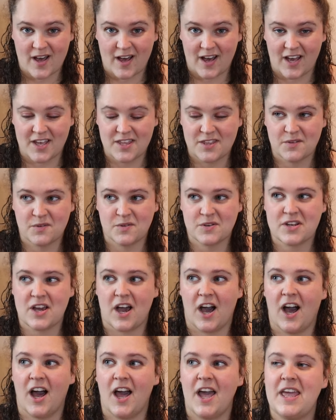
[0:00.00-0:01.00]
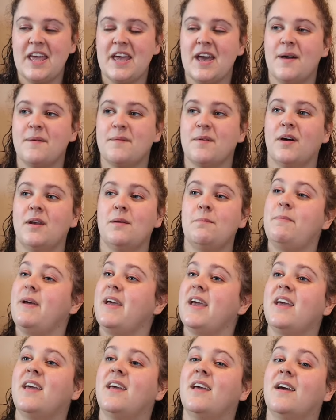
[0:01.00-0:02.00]
I thought I am going to
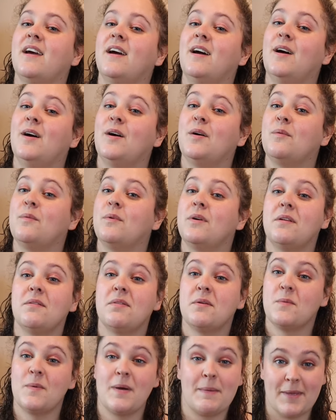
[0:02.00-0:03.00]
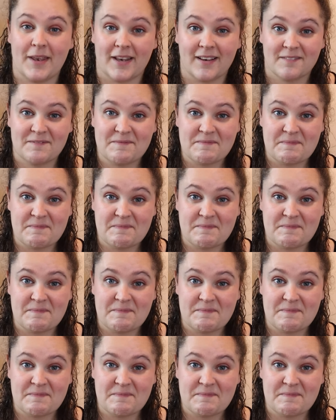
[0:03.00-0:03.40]
pick one of the women